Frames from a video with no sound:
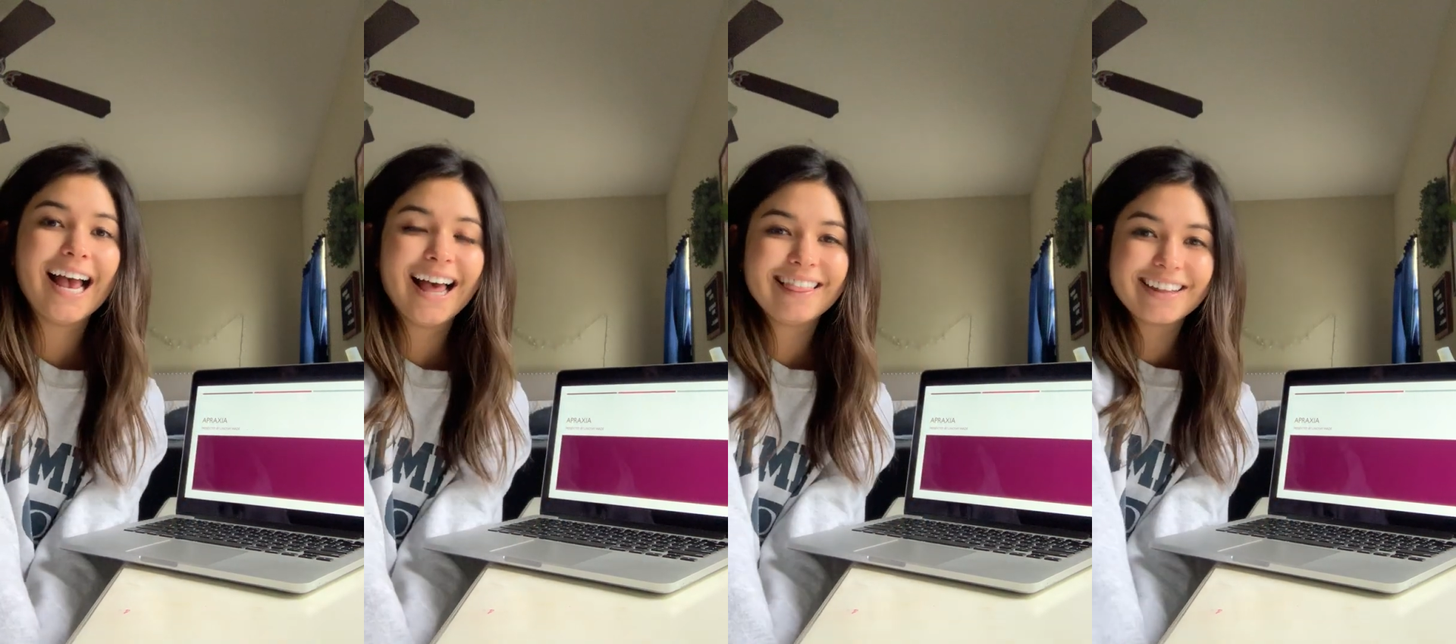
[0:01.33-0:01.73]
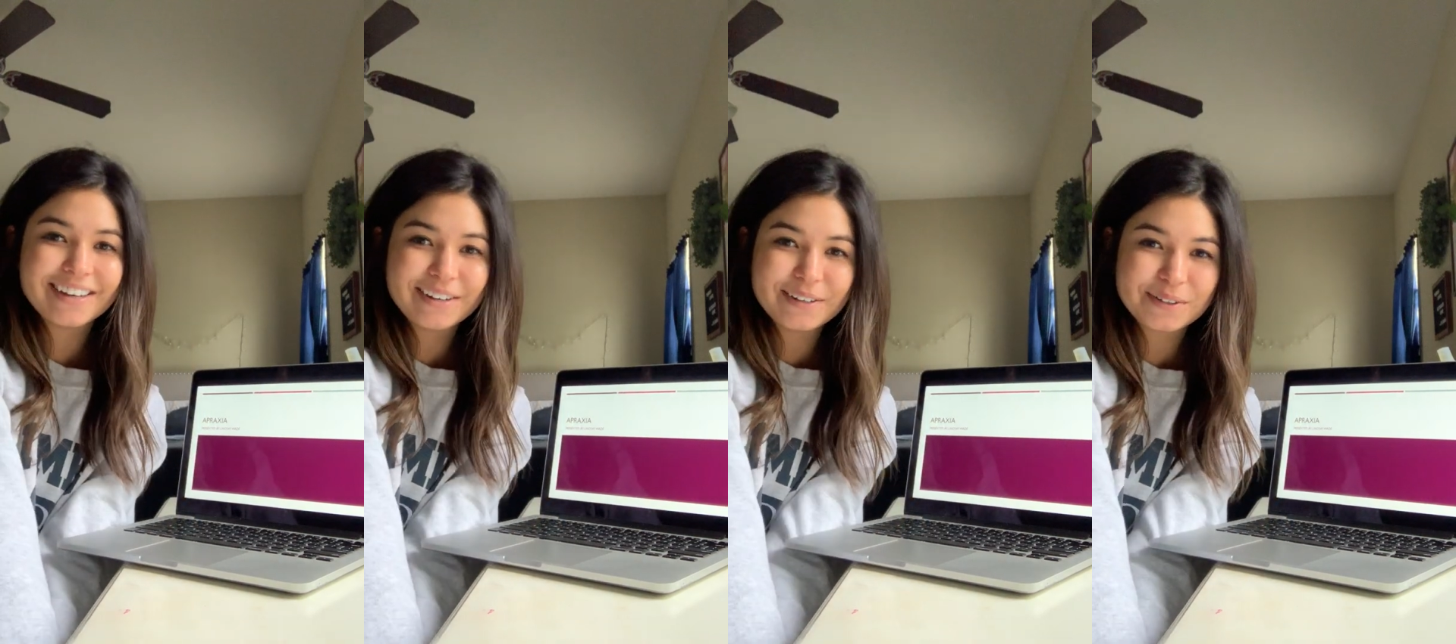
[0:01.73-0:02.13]

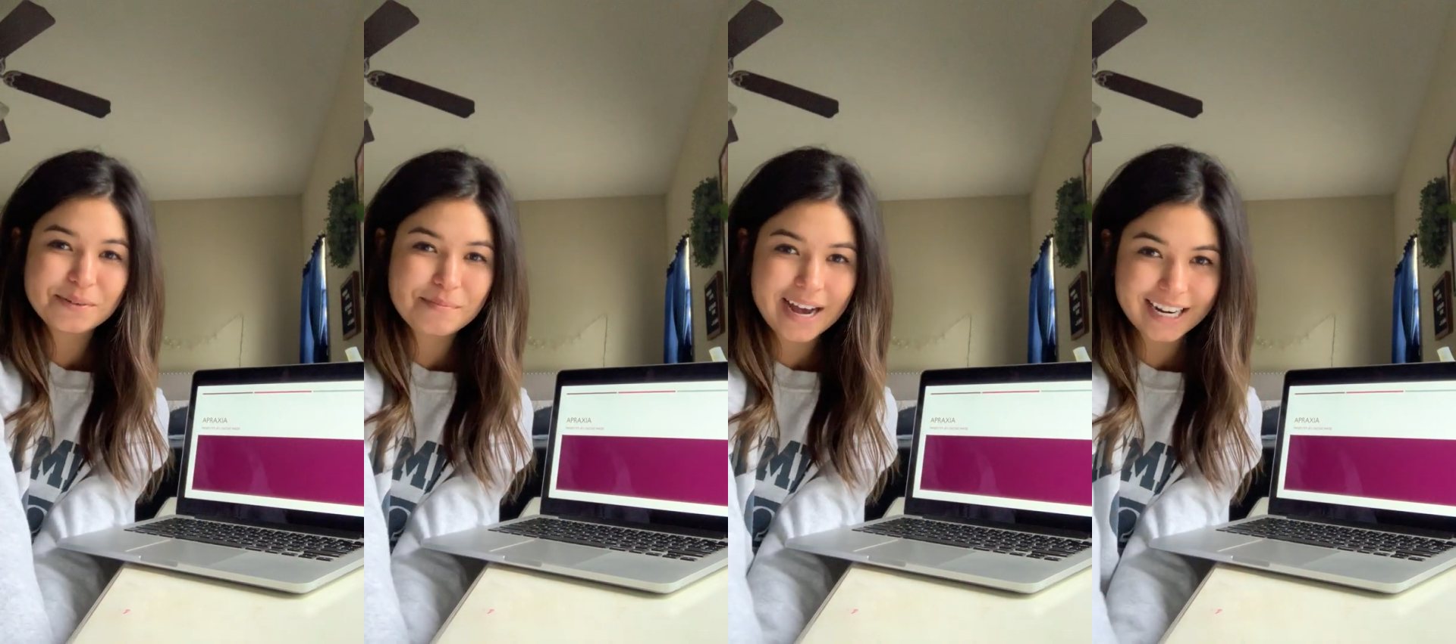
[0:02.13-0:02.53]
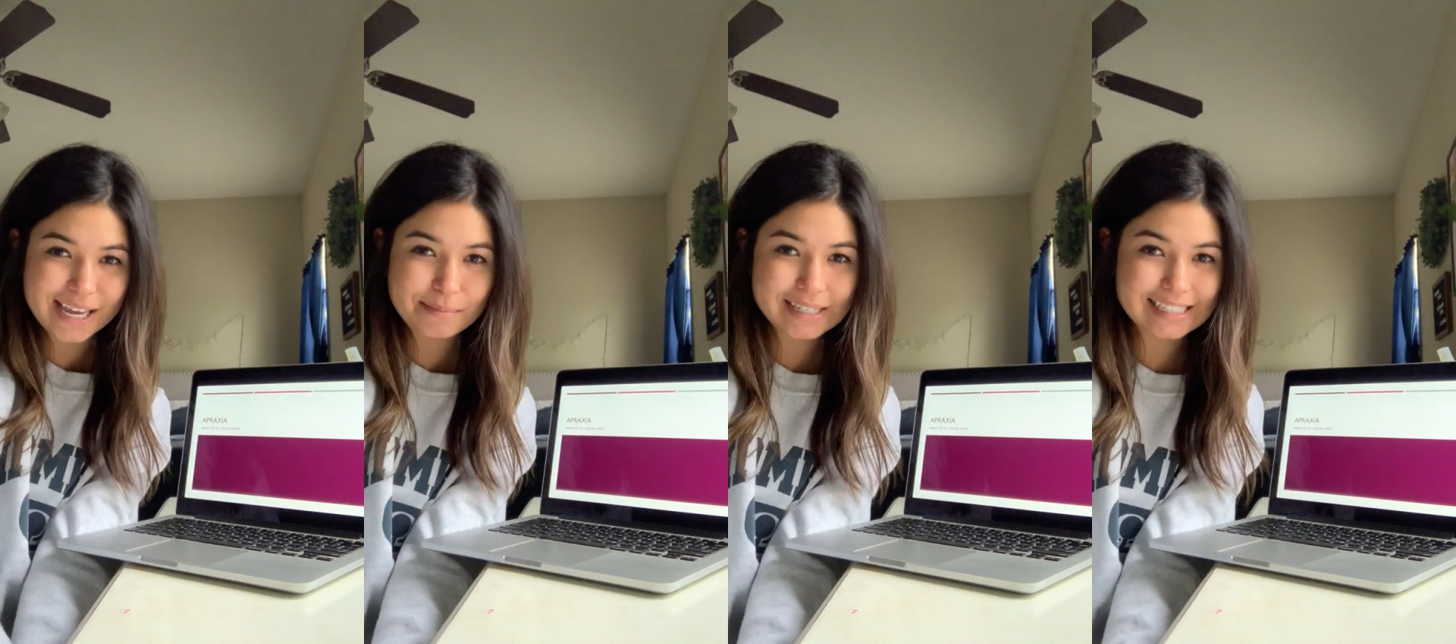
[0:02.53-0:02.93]
Hello, my
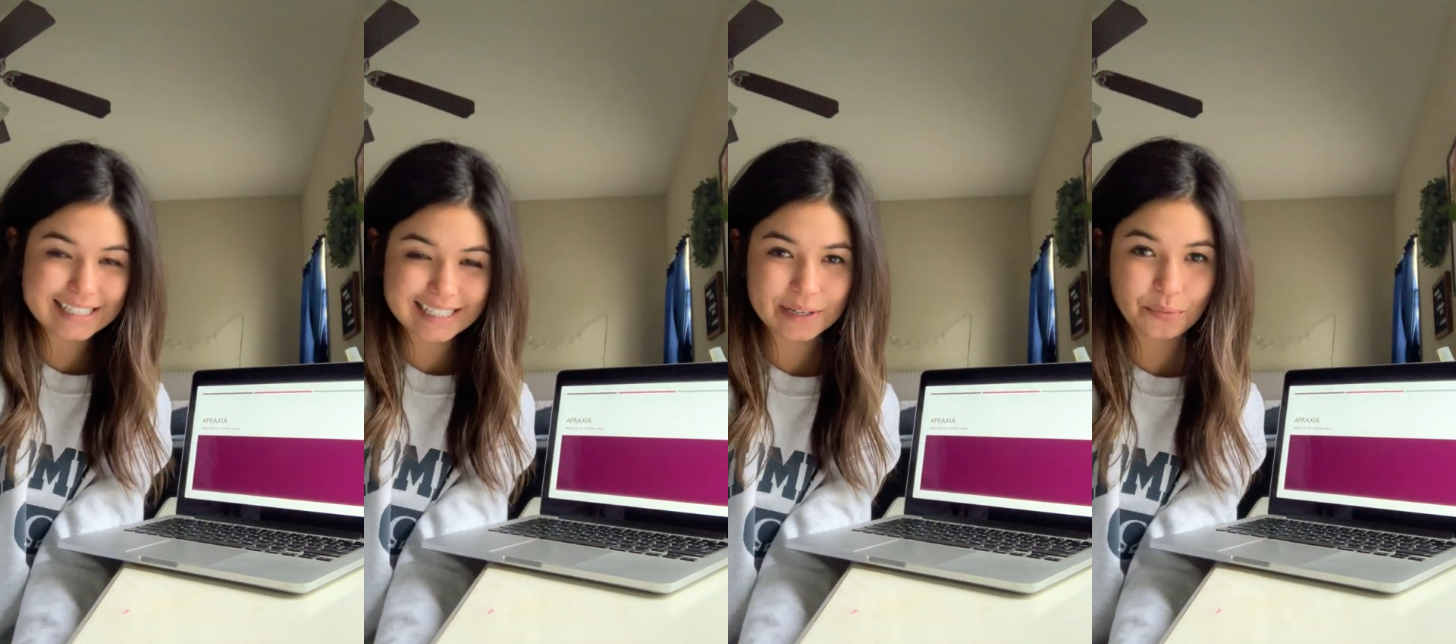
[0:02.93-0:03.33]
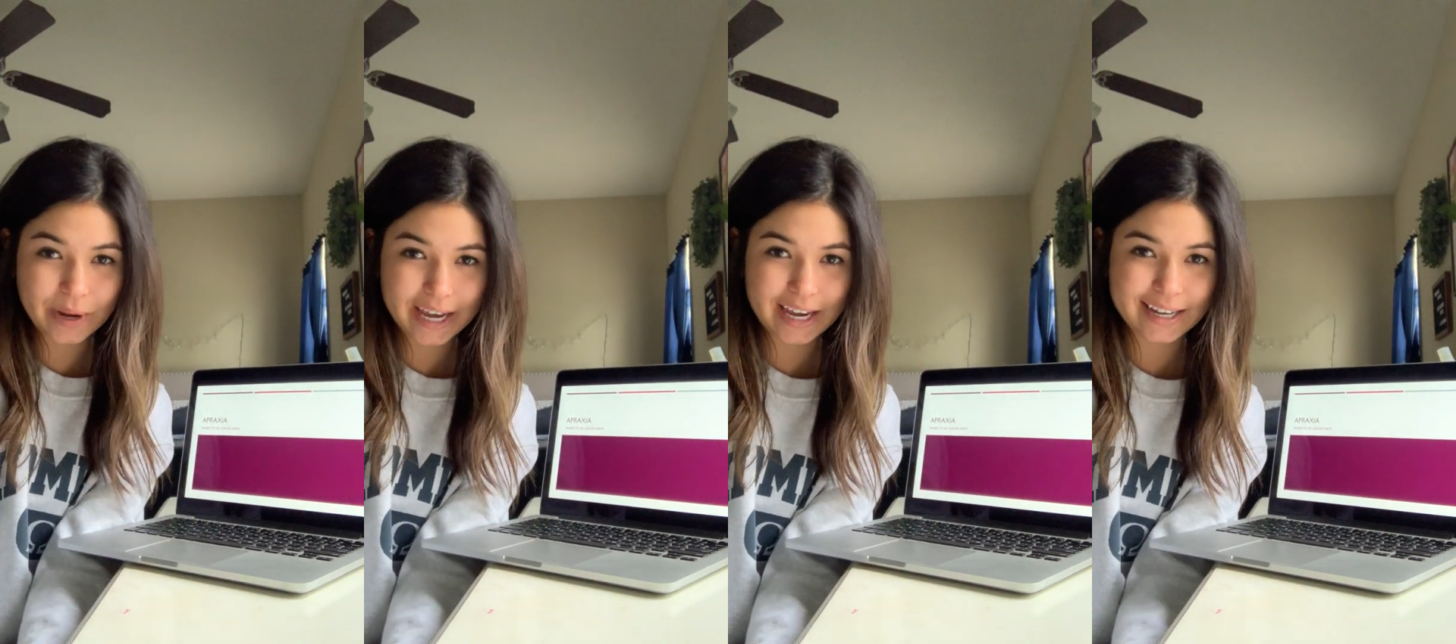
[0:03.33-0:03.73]
name is Lindsay
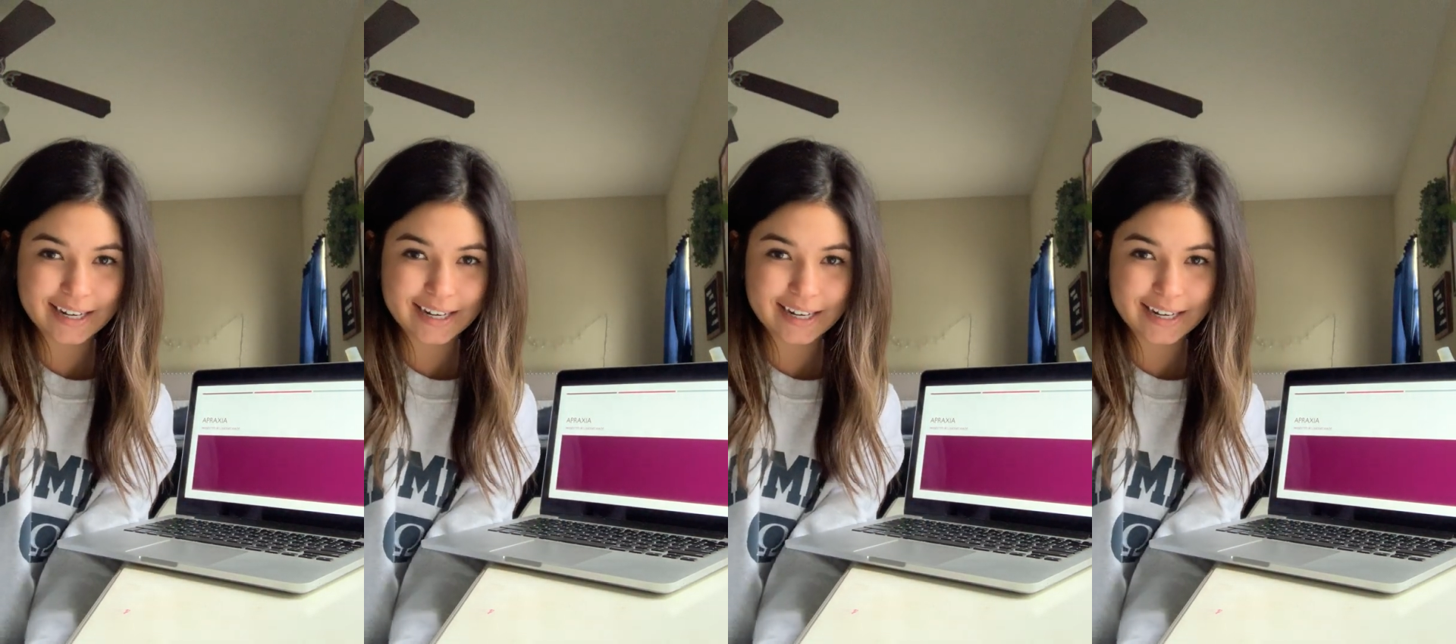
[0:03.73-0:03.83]
Wade,